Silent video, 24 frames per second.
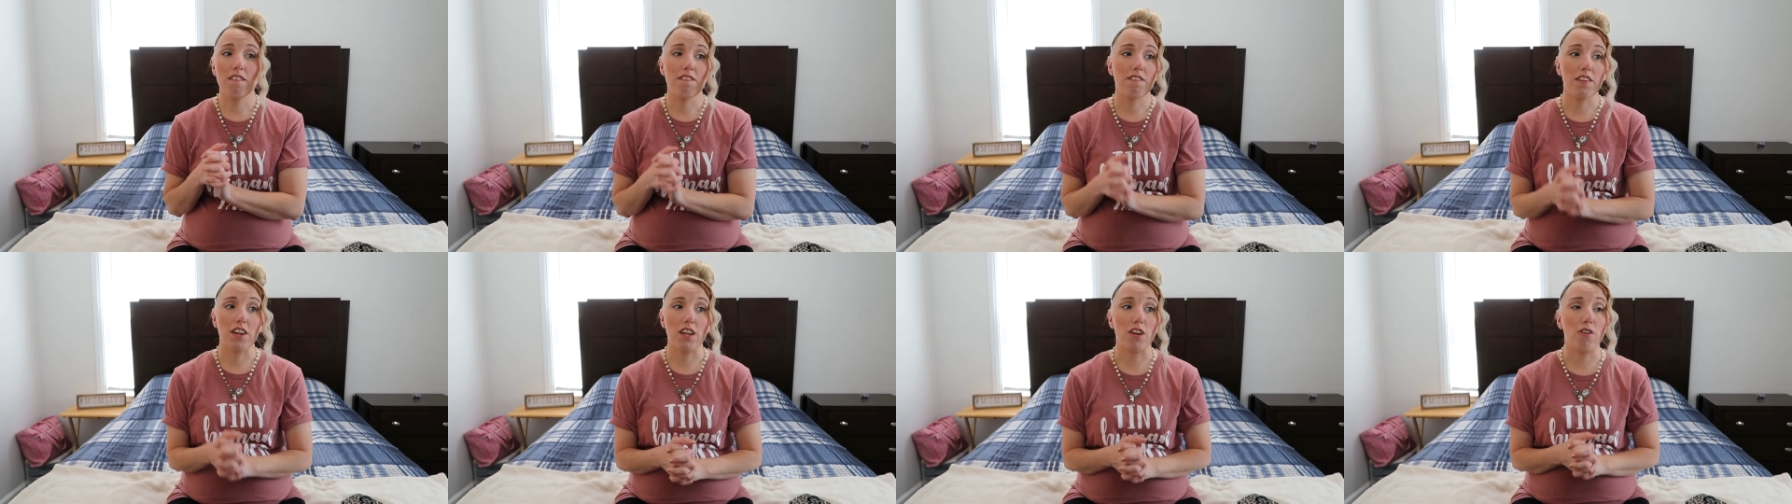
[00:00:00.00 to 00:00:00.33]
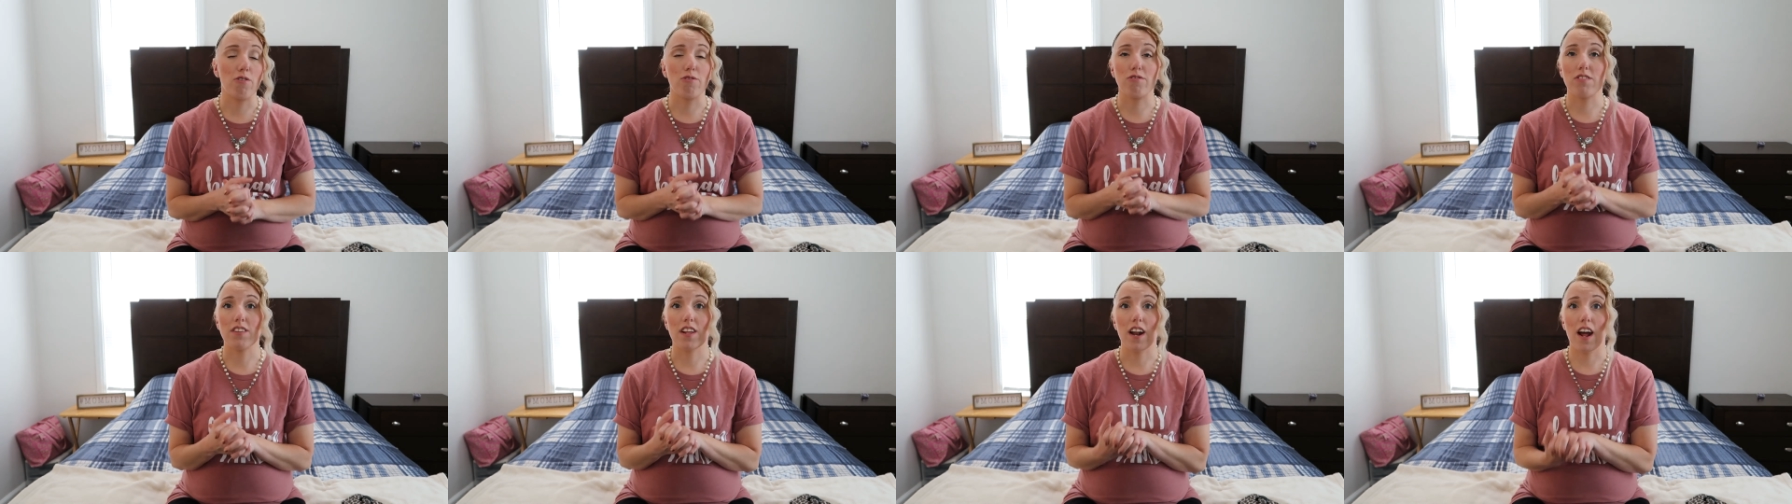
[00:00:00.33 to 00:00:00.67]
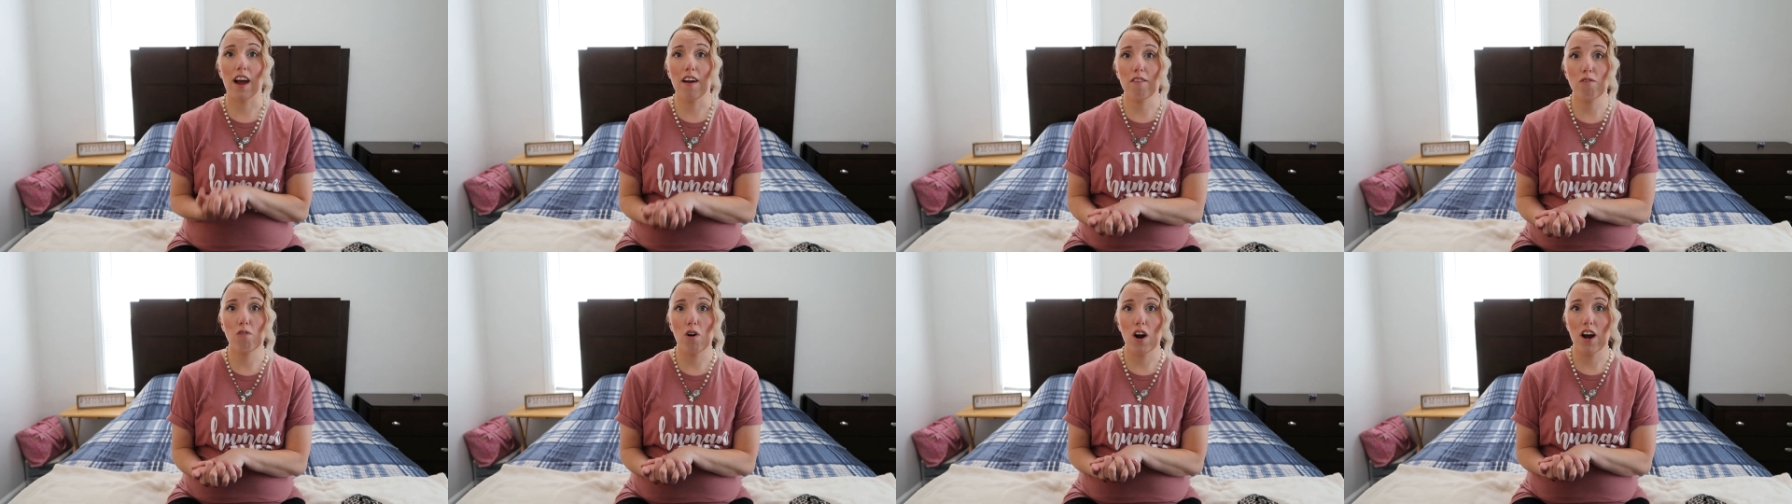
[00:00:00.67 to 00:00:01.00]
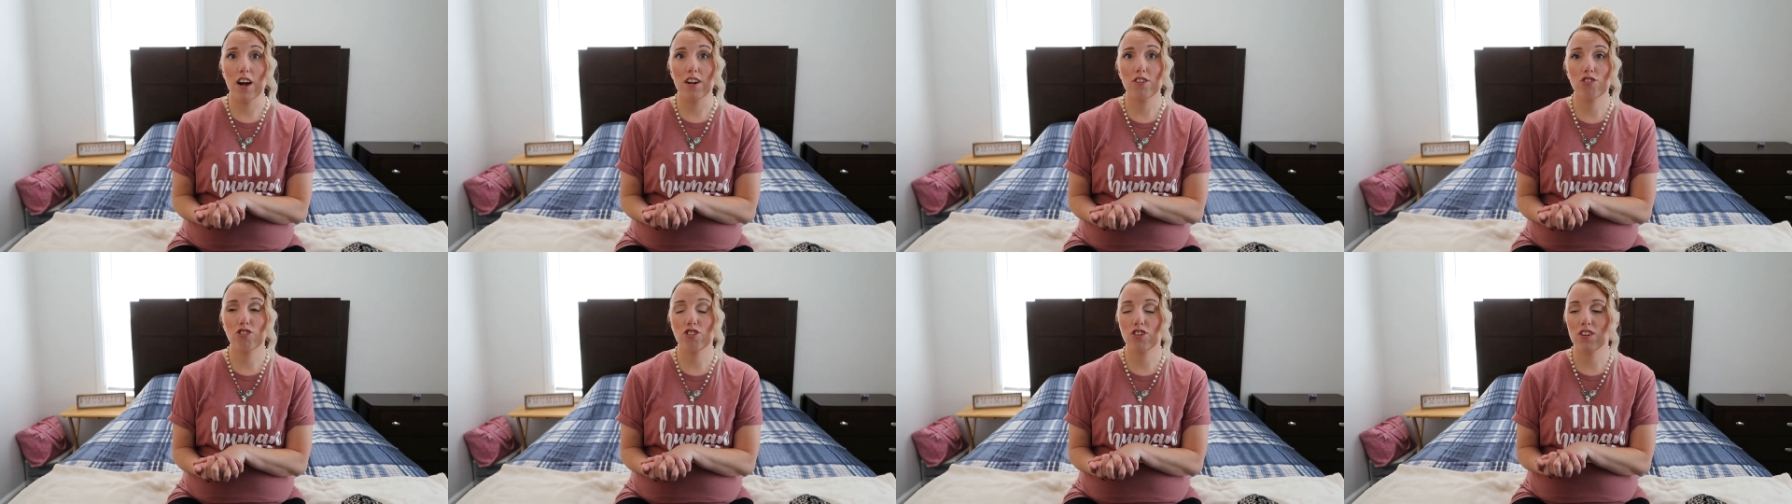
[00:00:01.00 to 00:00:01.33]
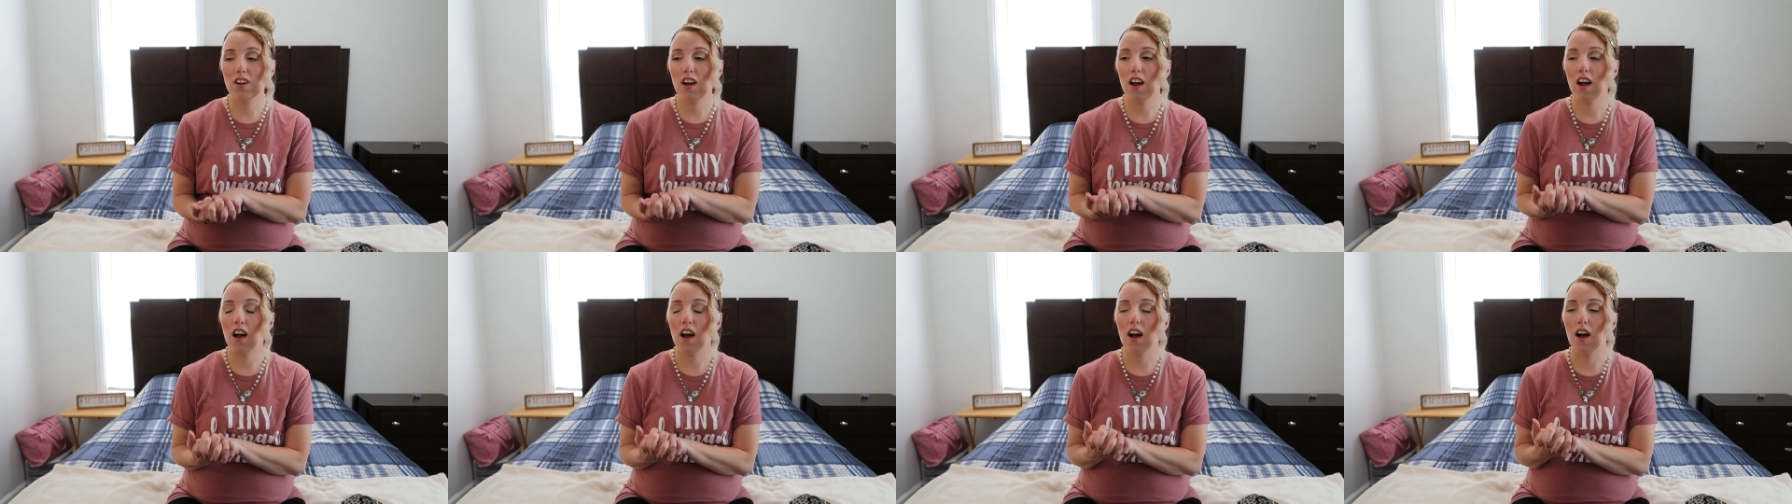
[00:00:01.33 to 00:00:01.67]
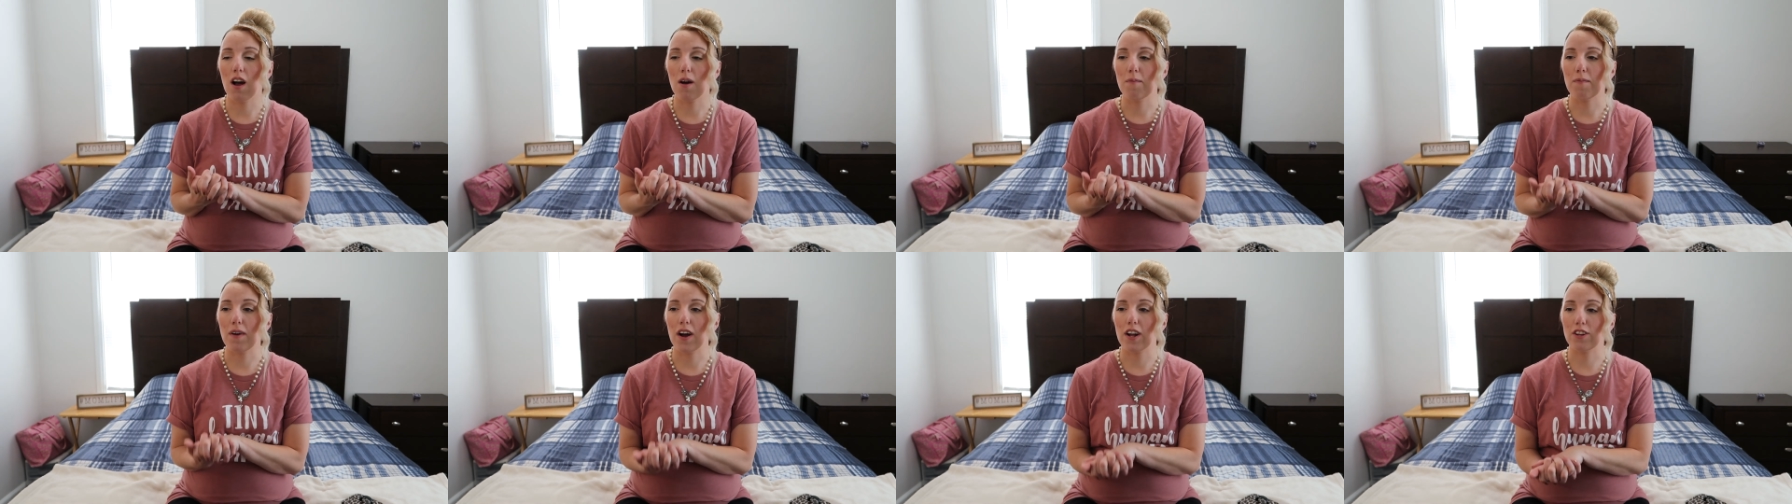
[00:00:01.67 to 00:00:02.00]
videos that I've watched
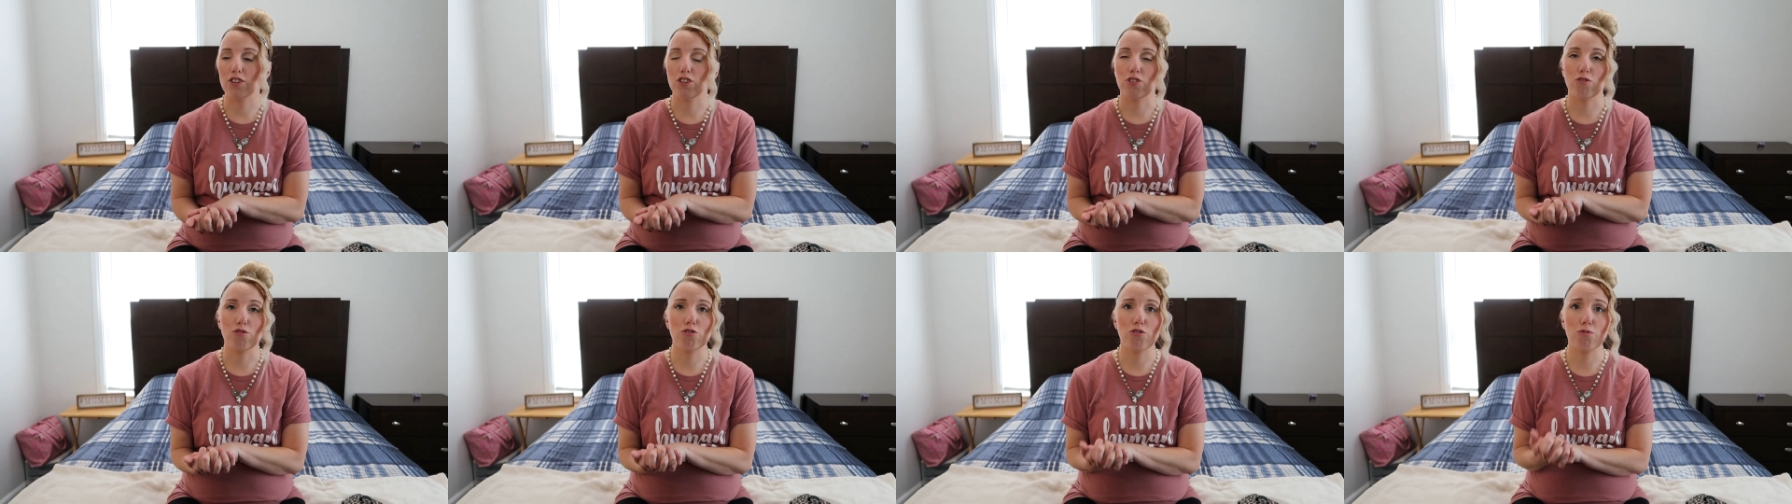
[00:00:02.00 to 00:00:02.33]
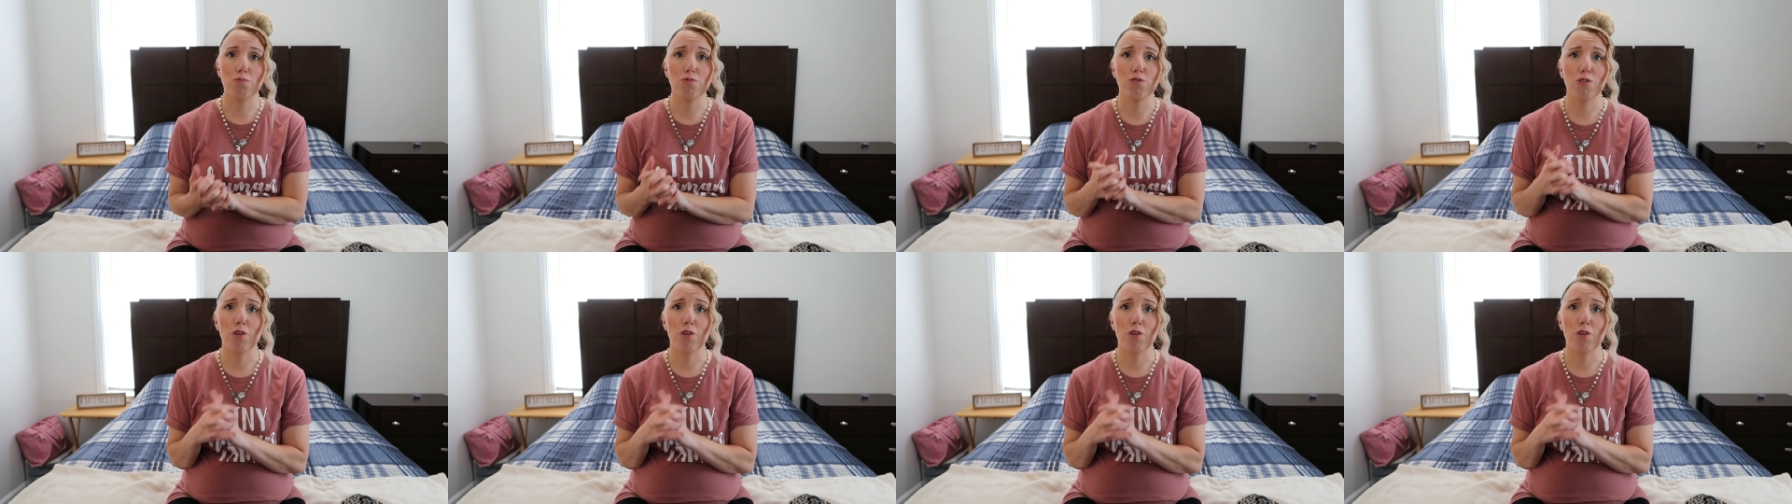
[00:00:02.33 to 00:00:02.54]
um, on YouTube.